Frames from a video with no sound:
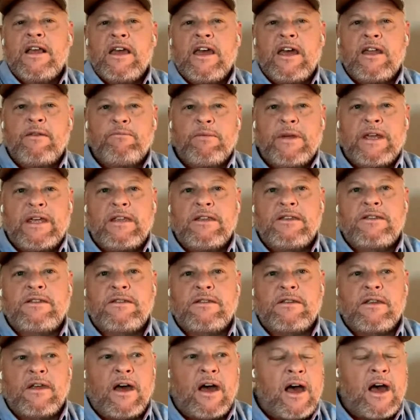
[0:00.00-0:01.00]
it
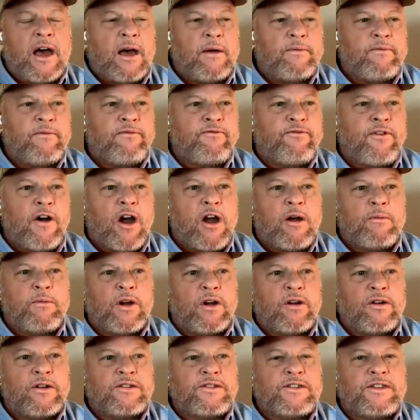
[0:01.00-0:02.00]
means uh,
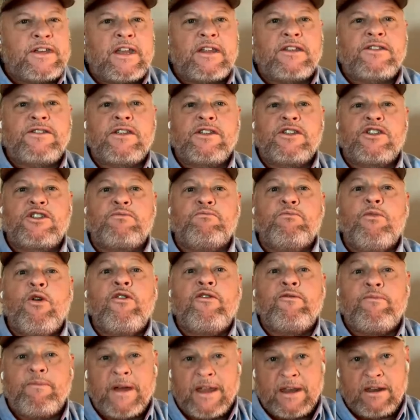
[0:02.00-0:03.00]
Farmer Citizens
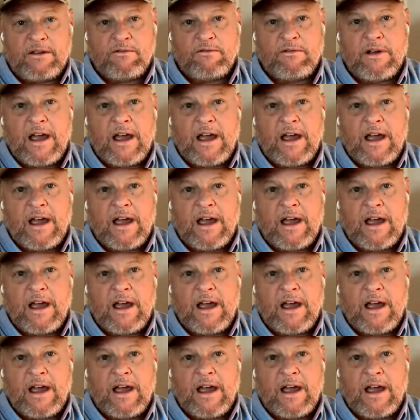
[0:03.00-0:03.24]
Movement,